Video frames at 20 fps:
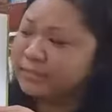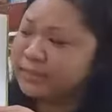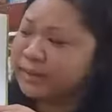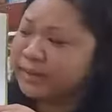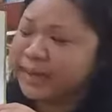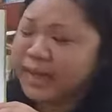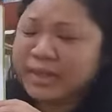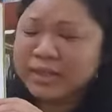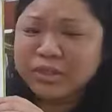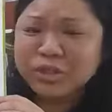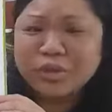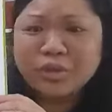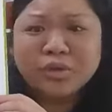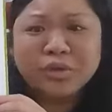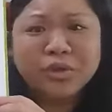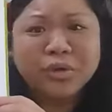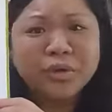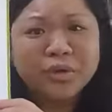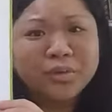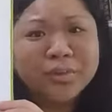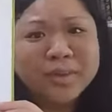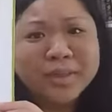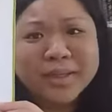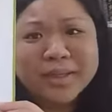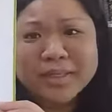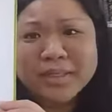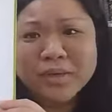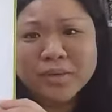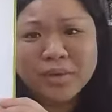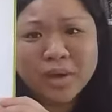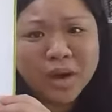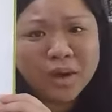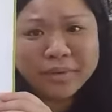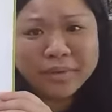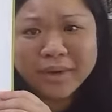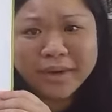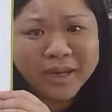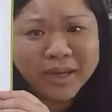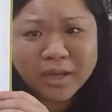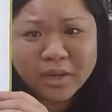That's true, because they're
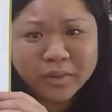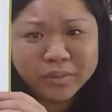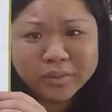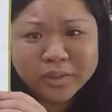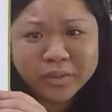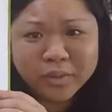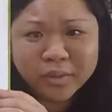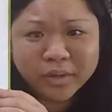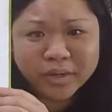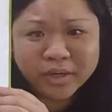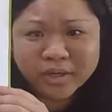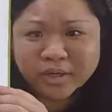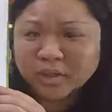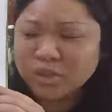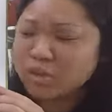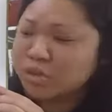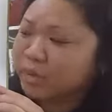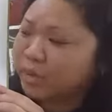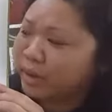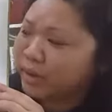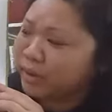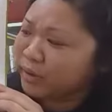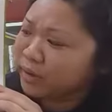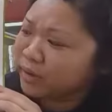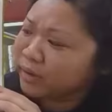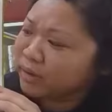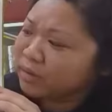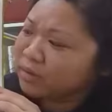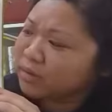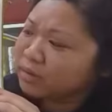already always wearing a sweater.